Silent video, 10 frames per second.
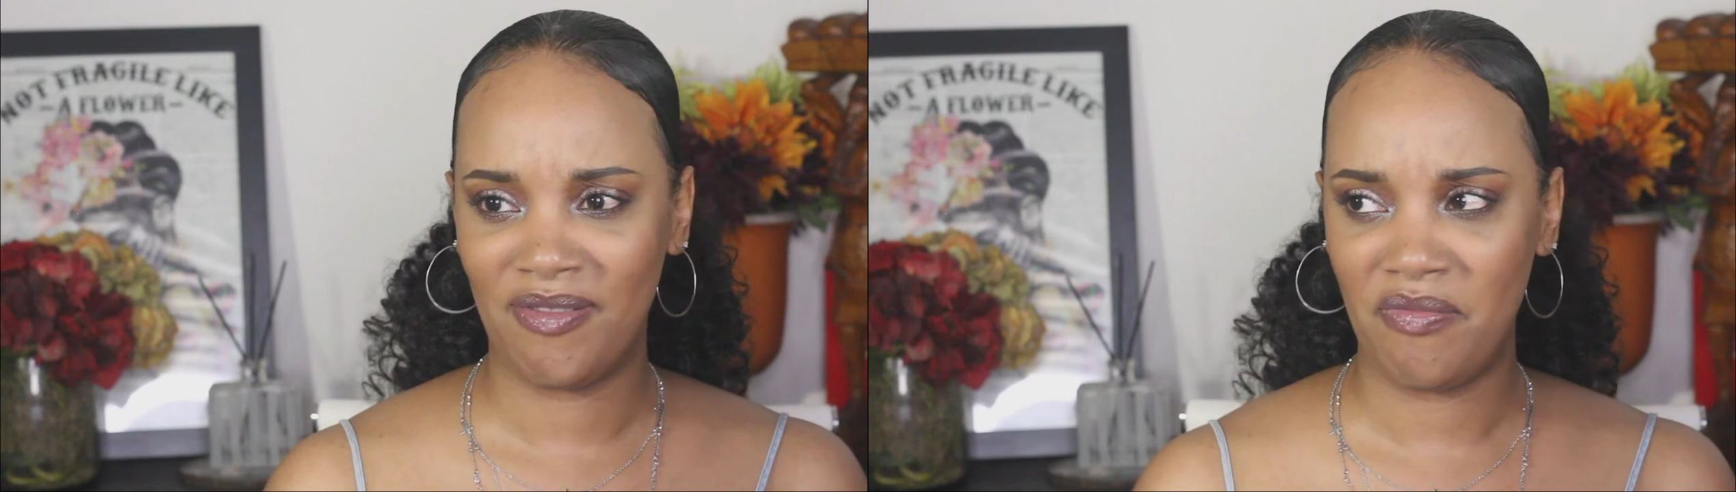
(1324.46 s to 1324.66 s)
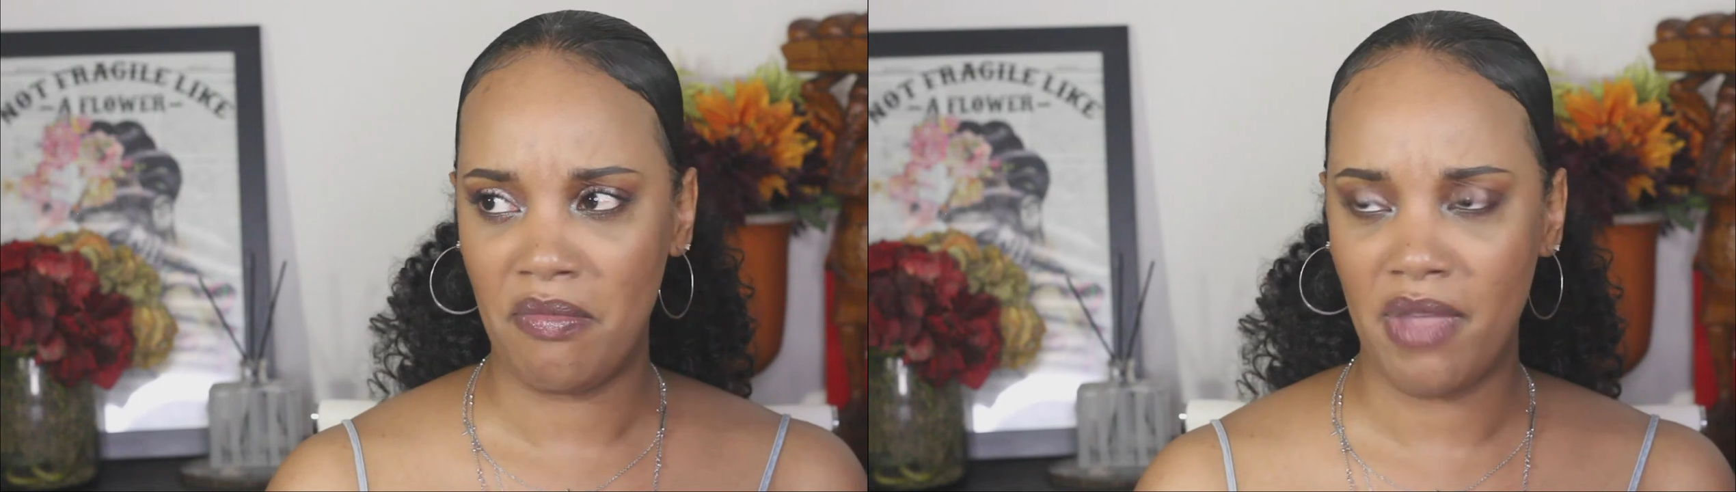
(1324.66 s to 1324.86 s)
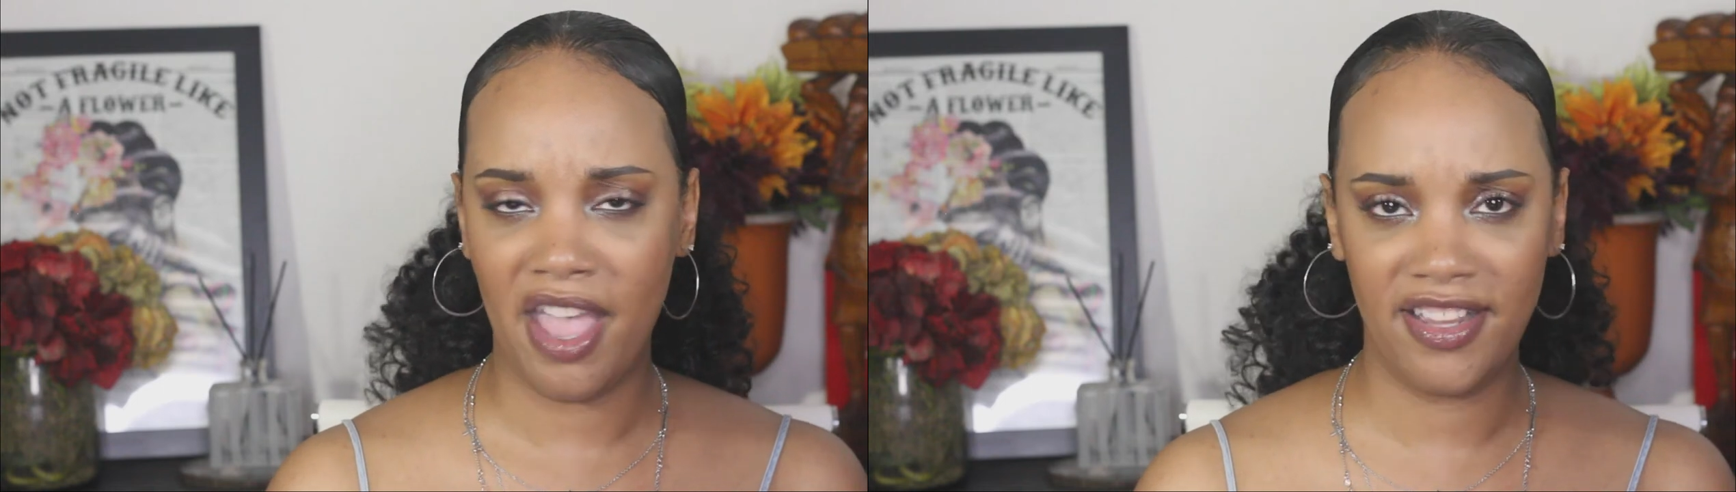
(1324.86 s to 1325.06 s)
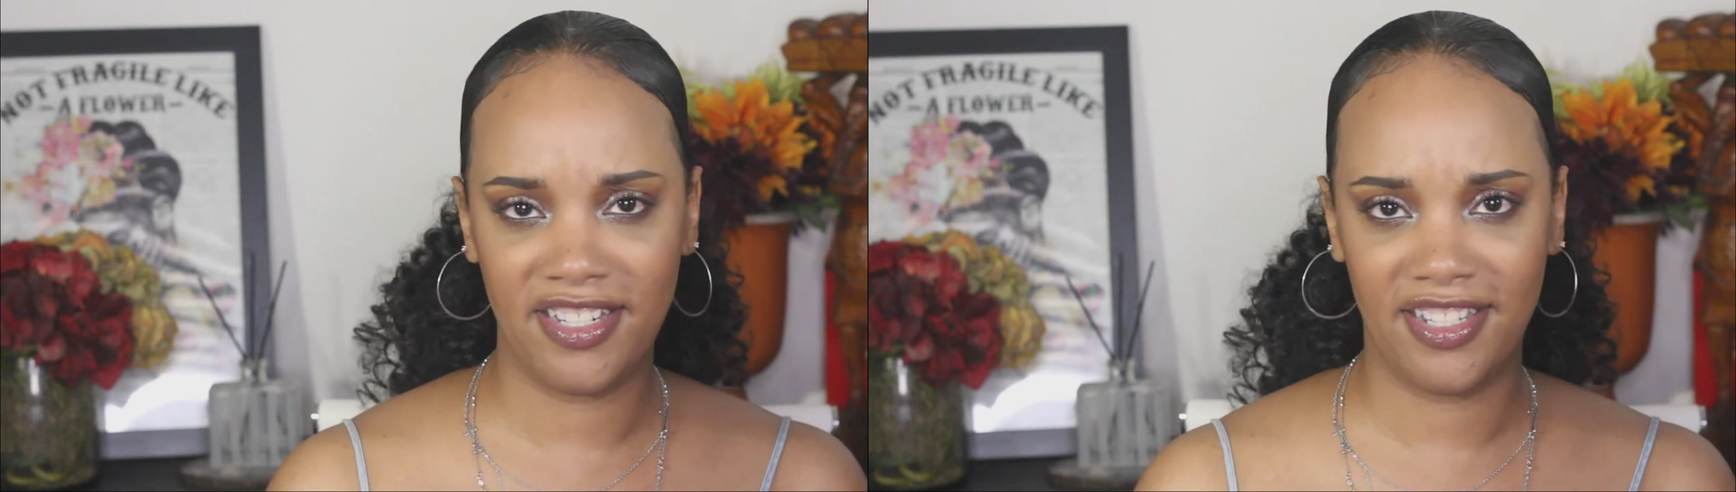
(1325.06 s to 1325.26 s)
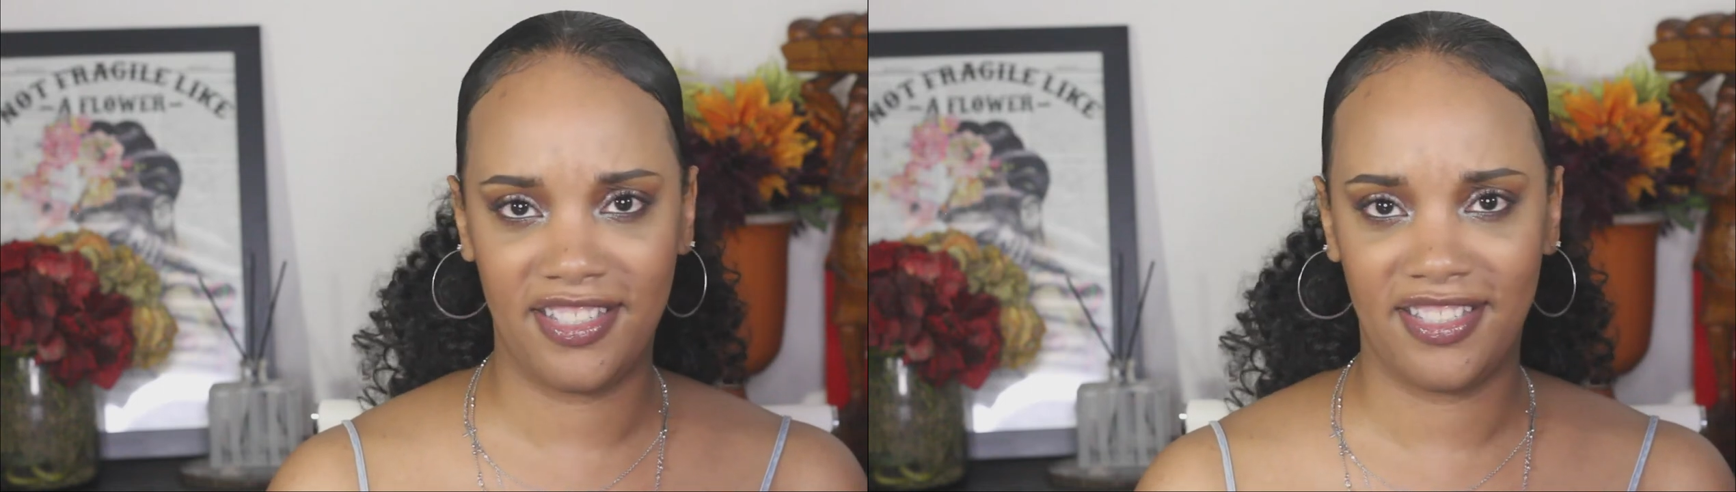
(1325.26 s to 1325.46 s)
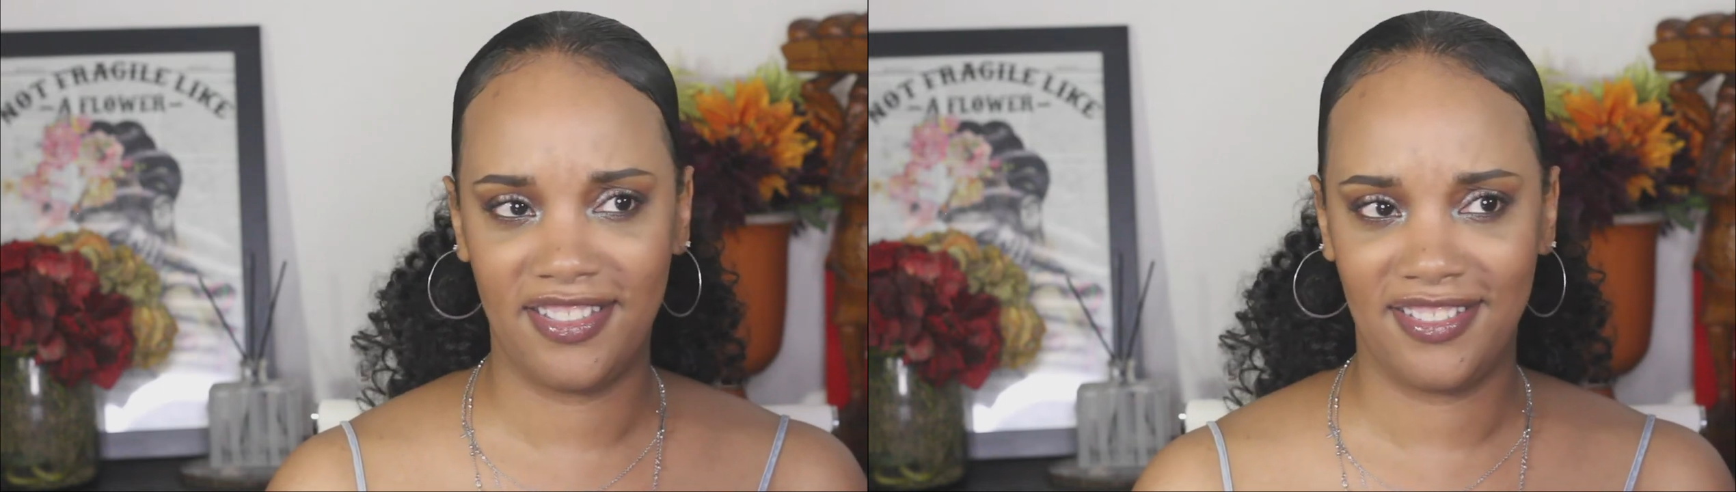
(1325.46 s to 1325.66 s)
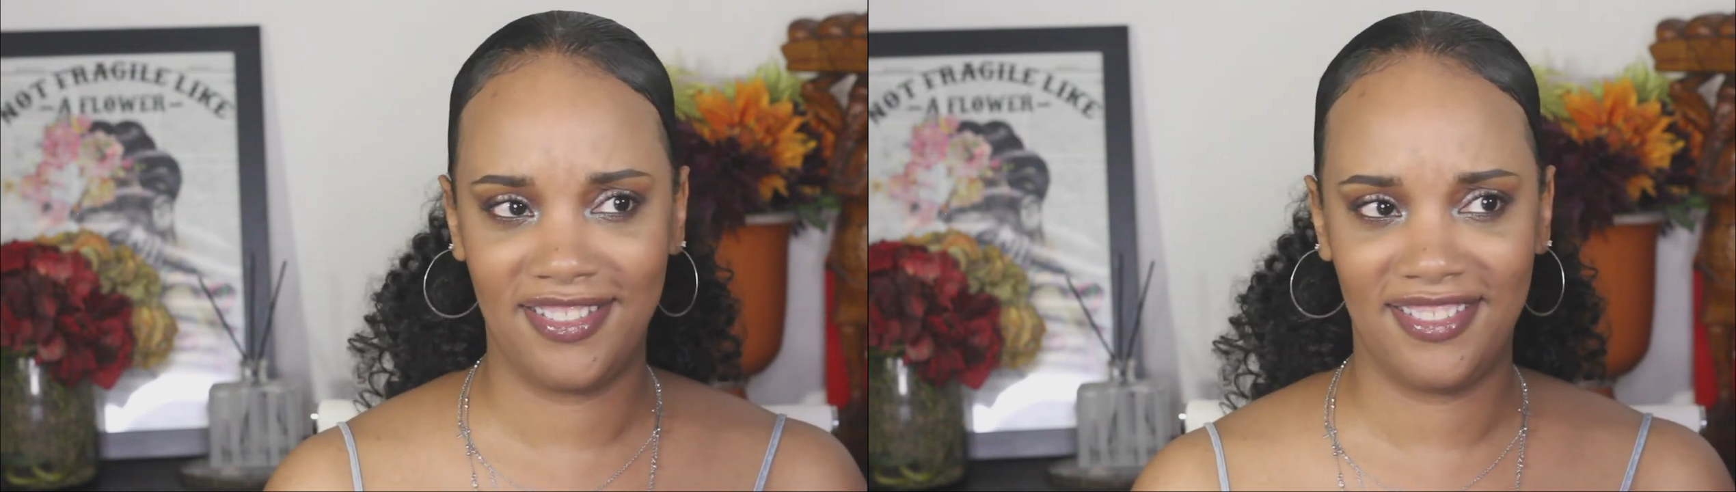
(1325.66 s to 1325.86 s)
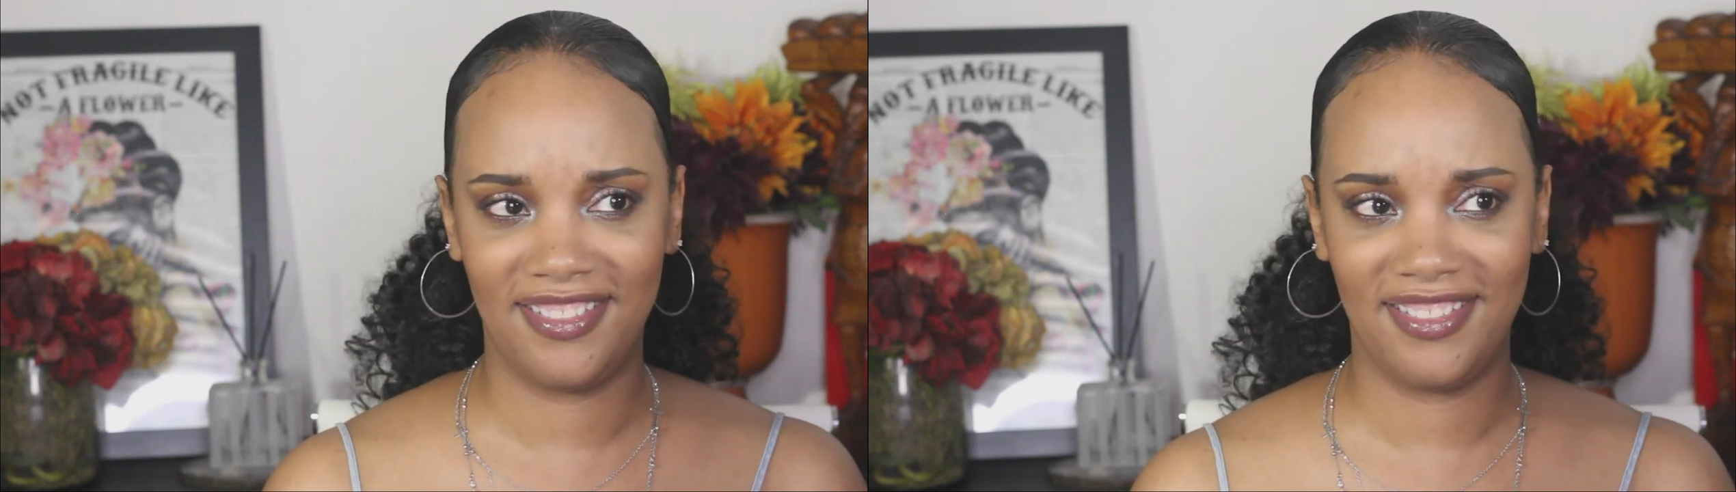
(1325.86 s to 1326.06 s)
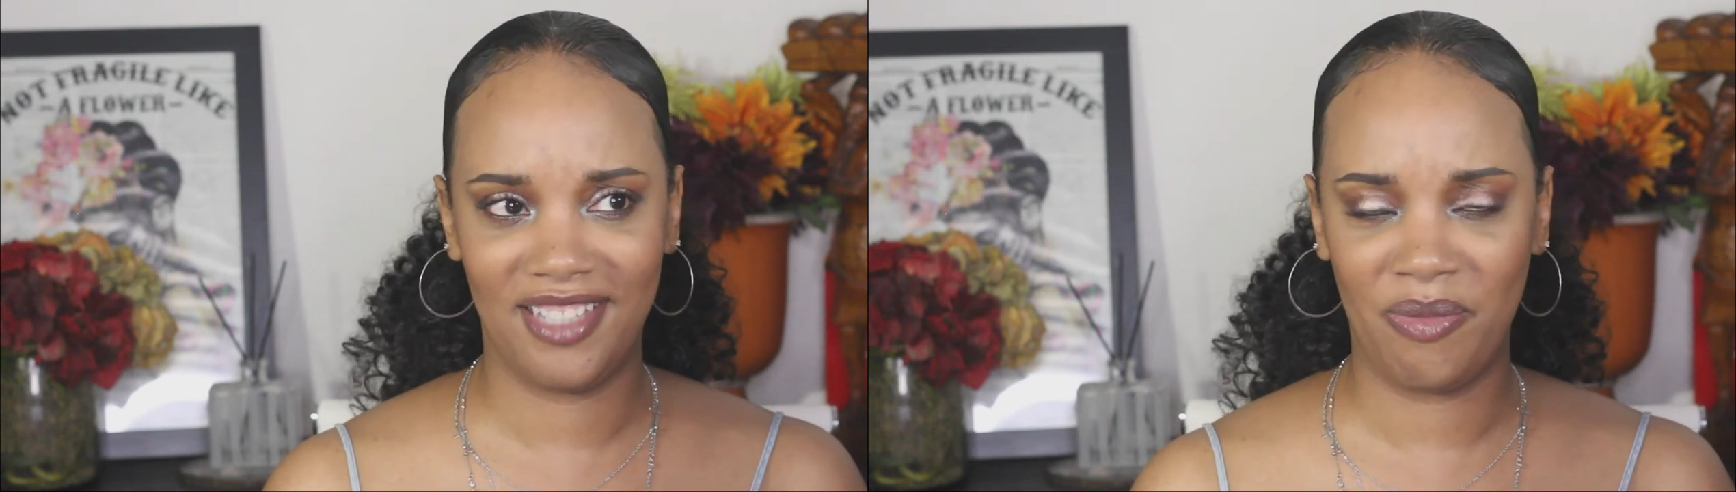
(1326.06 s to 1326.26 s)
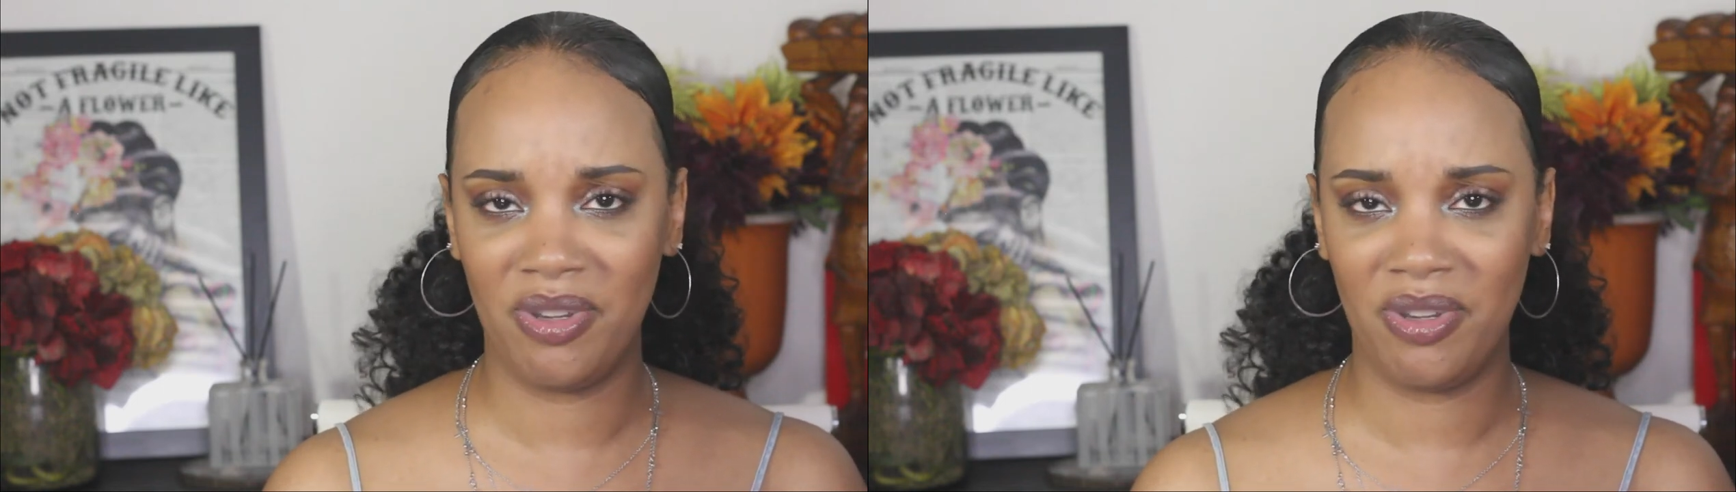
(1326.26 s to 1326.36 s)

magic. I'm